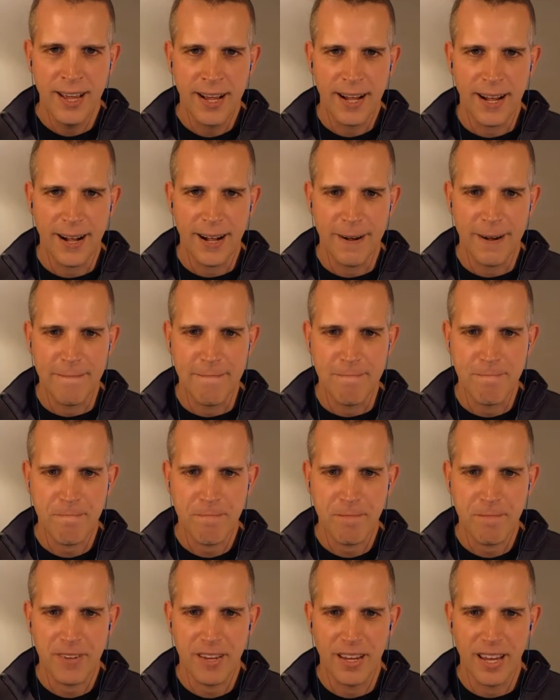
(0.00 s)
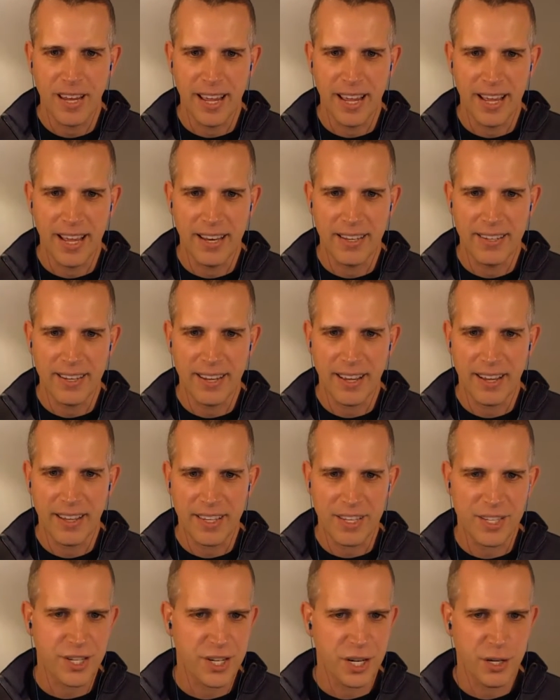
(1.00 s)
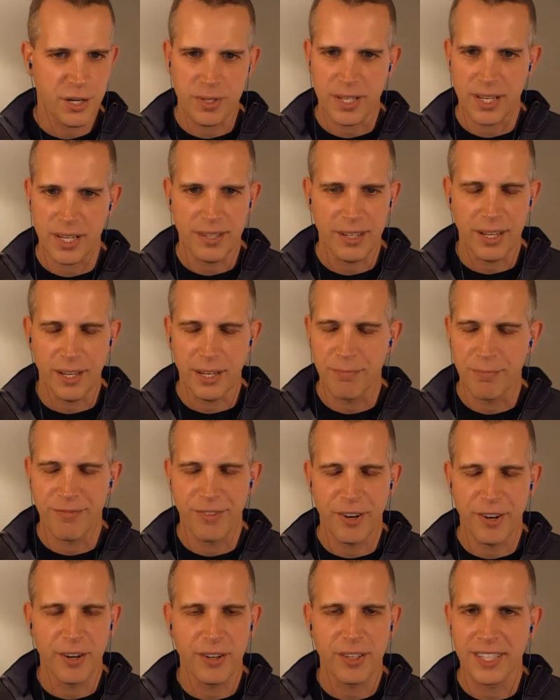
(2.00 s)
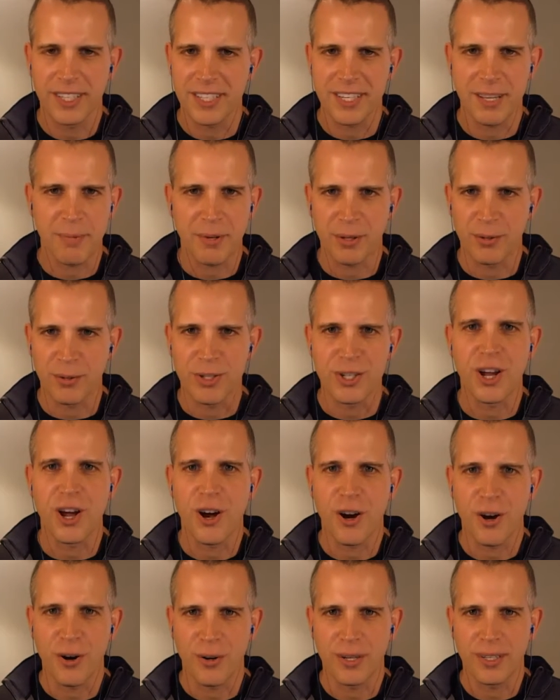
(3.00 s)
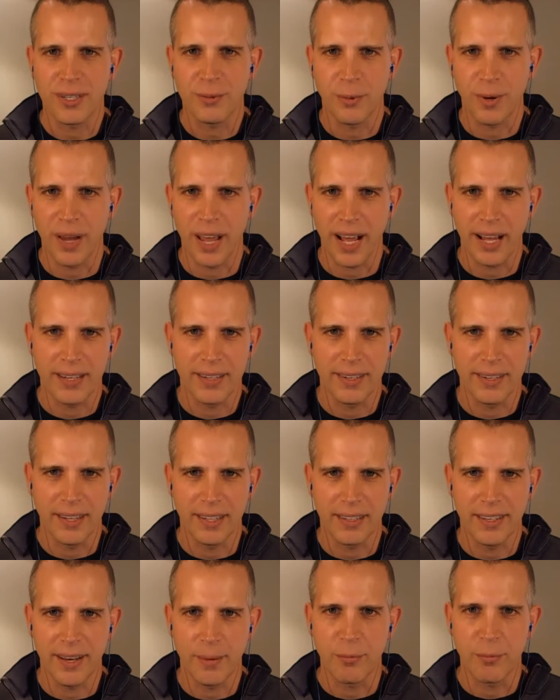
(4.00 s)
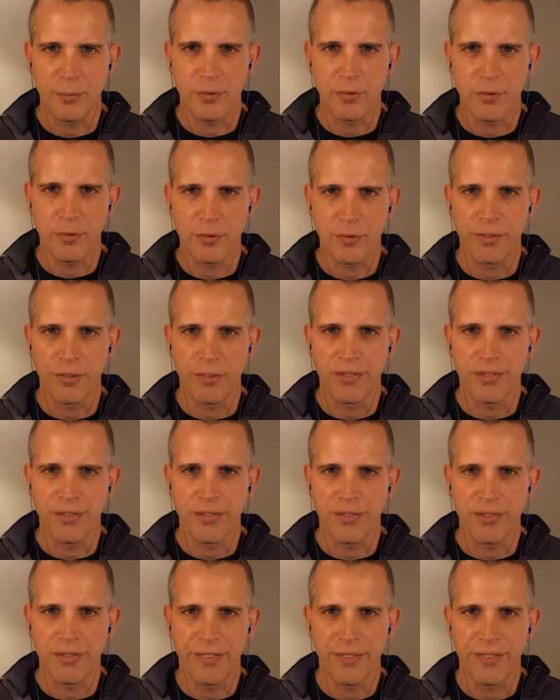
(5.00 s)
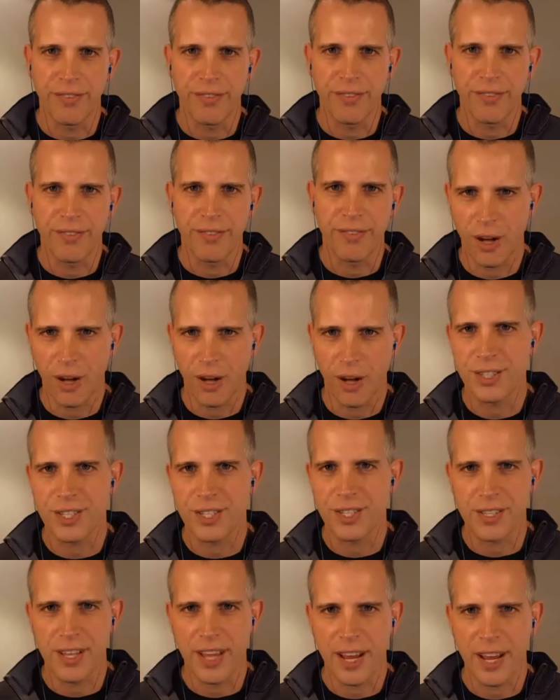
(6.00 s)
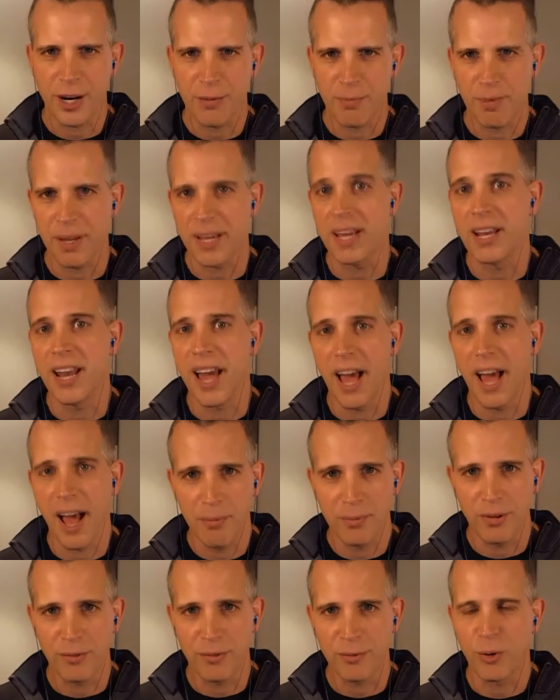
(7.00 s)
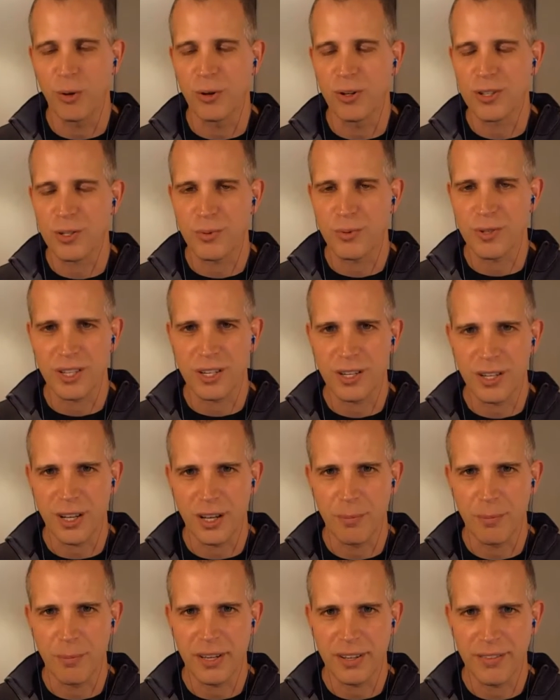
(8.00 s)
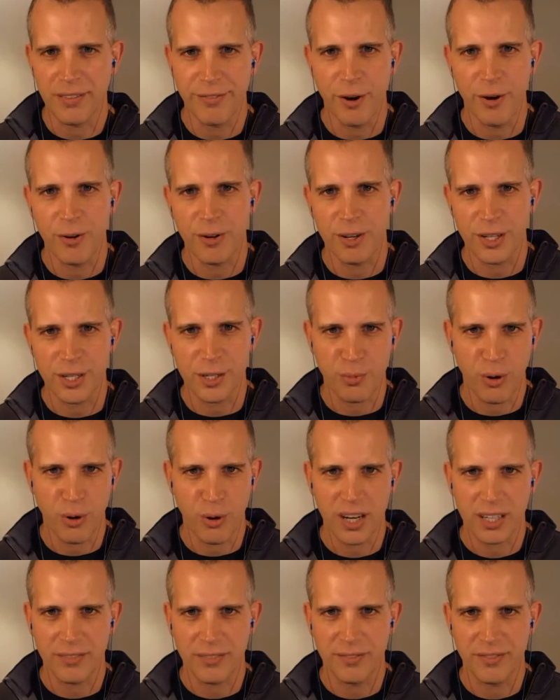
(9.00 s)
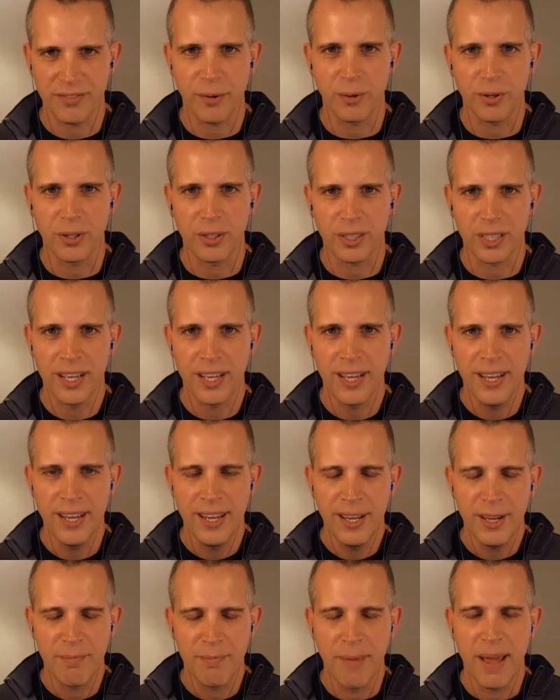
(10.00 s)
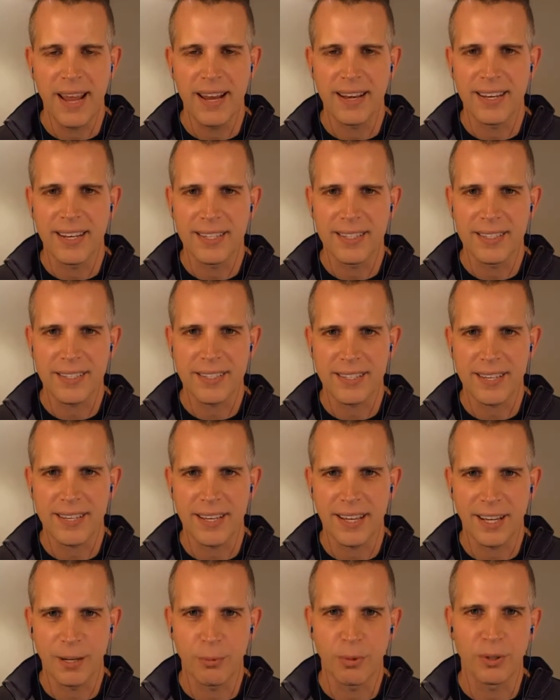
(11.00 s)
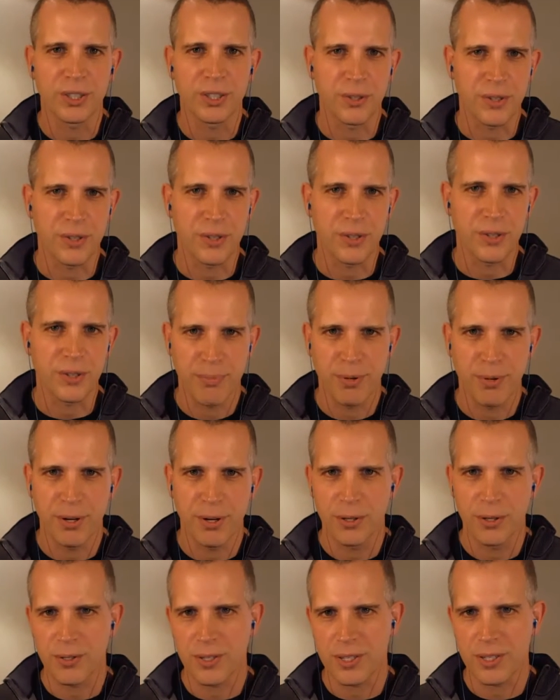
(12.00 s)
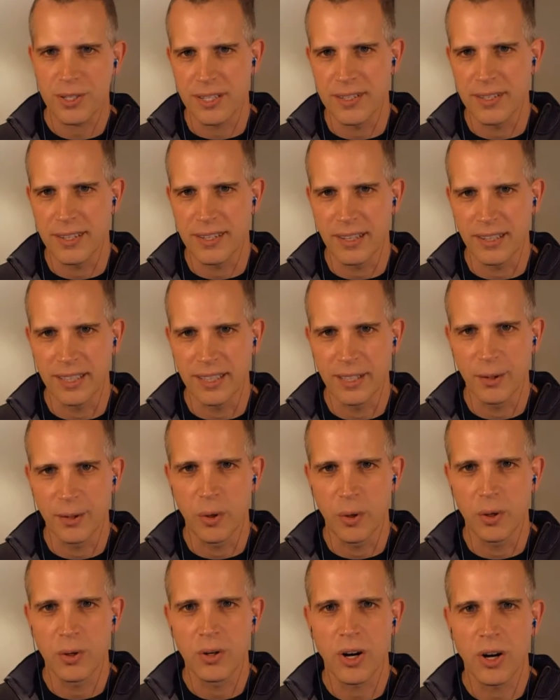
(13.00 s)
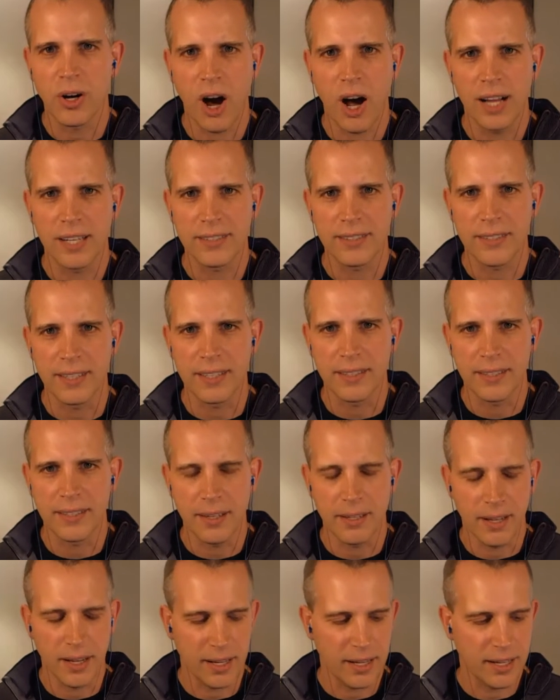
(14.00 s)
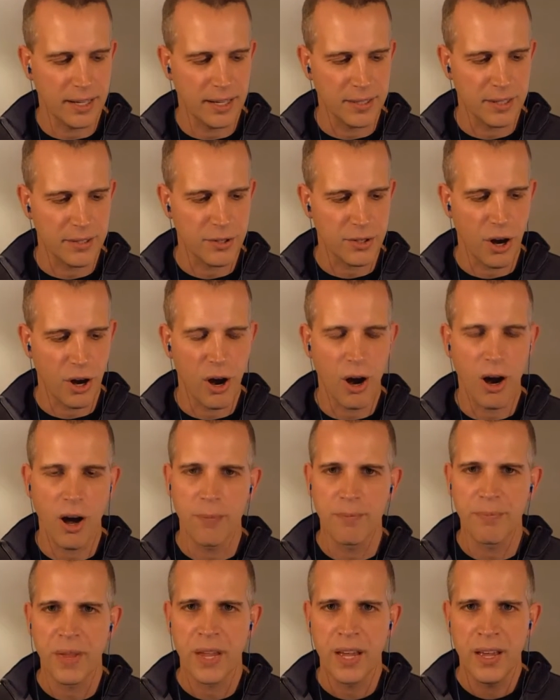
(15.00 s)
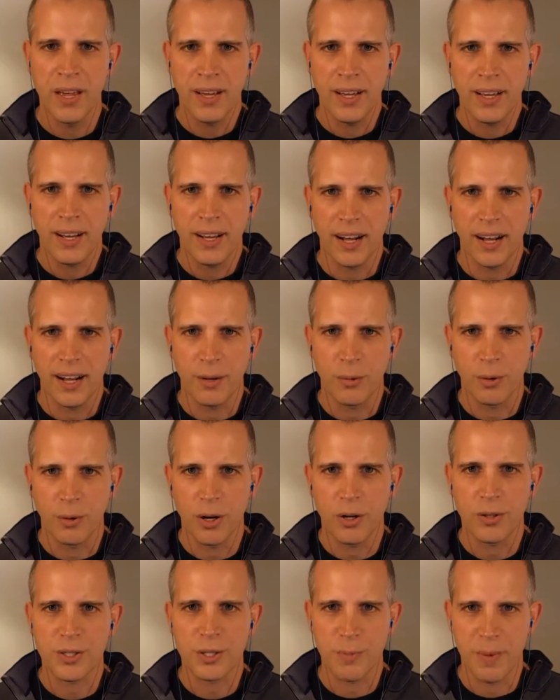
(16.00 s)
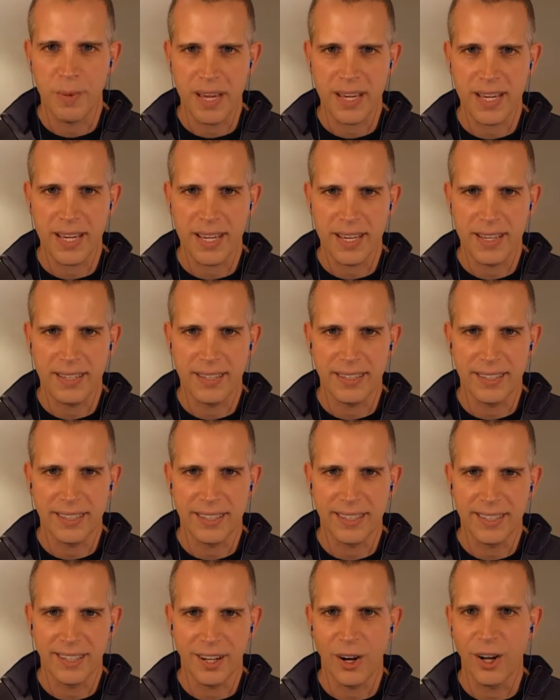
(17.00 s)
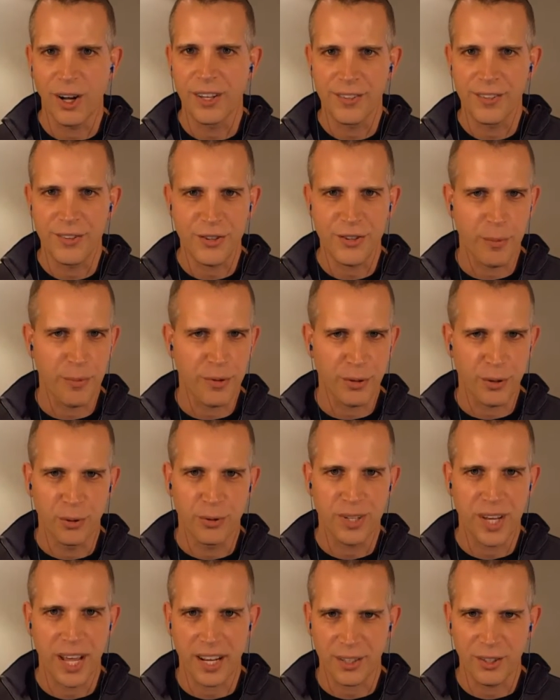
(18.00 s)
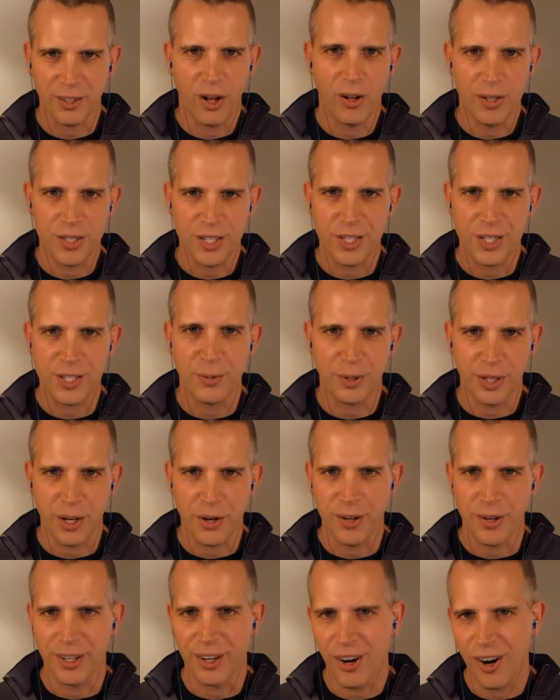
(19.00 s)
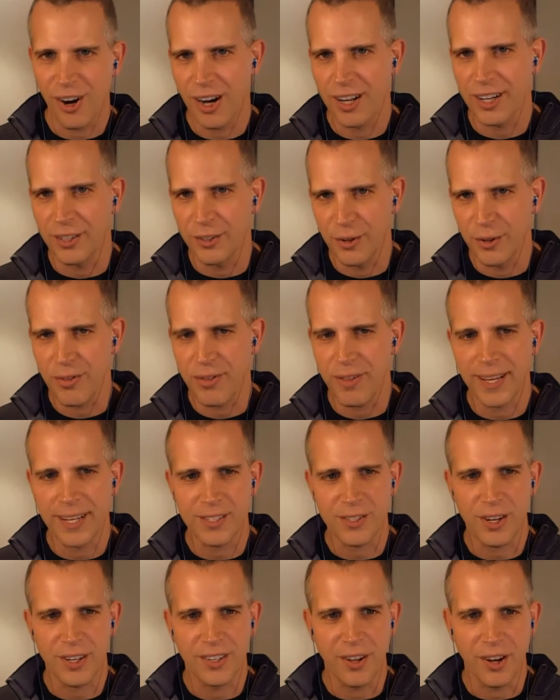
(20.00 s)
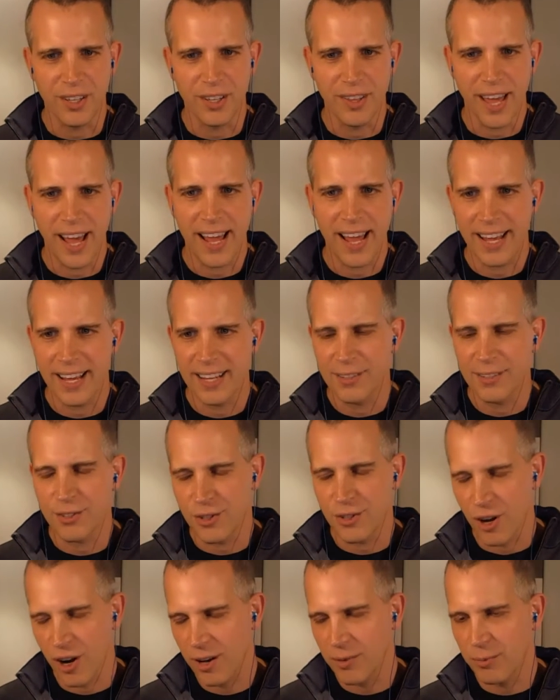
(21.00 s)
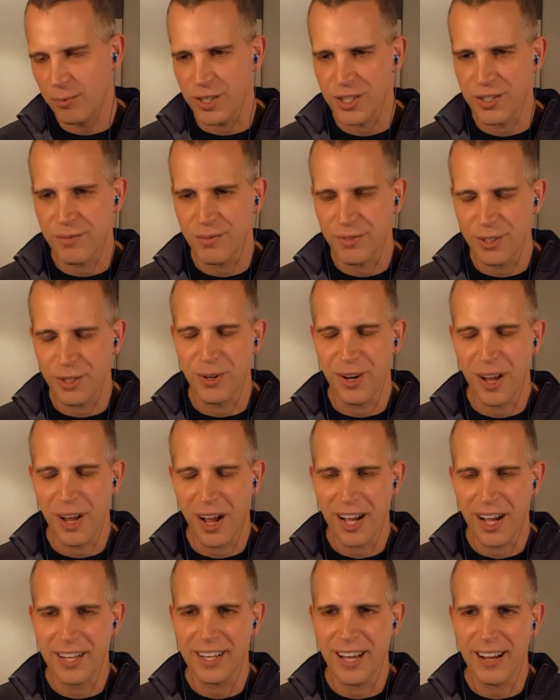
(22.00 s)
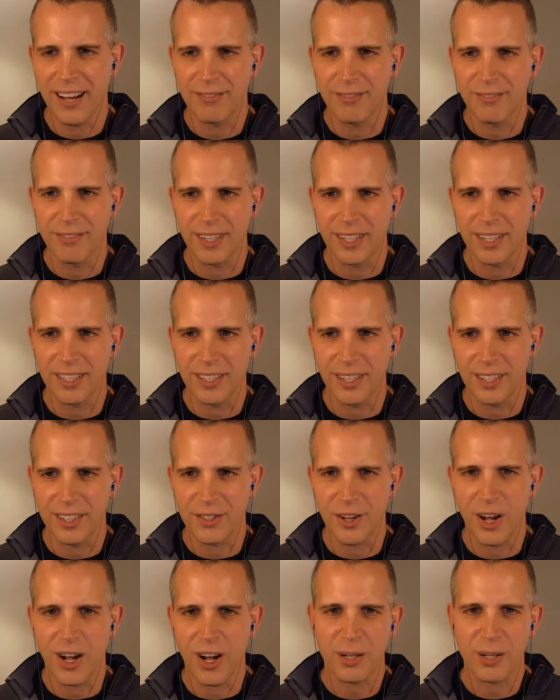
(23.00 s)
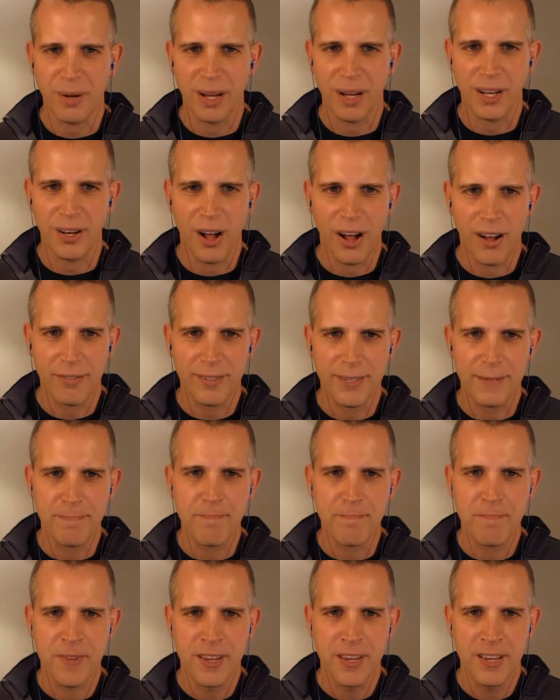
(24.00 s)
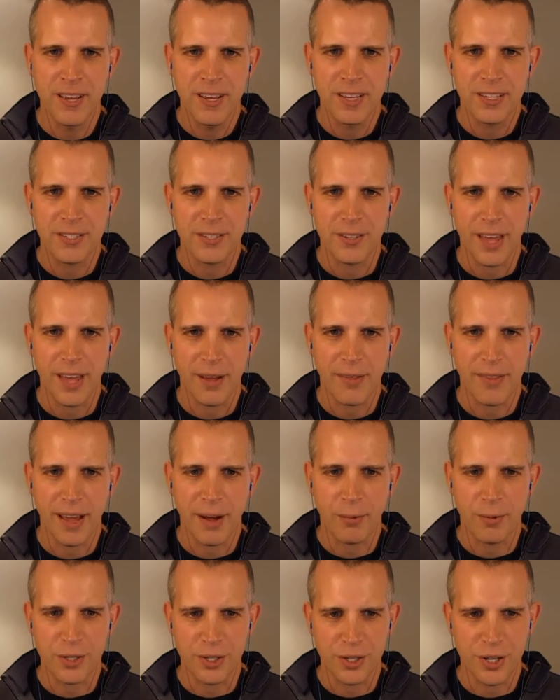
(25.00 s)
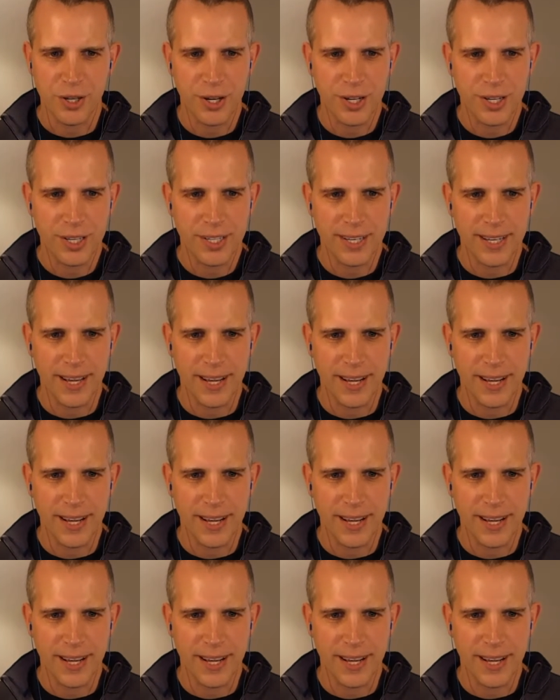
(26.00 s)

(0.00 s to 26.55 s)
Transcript: Um, and uh, this year was a, a, fairly typical show. We had uh, a number of vendors, a number of new technologies there. PNM, of course, was a, a big focus, proactive network maintenance. Uh, Alberto Campos and Larry Wolcott and uh, Tom uh, were all speaking uh, on some of the cool technologies that were going on and new things on, on that end, John, which you and I have talked about often. So that, that was good.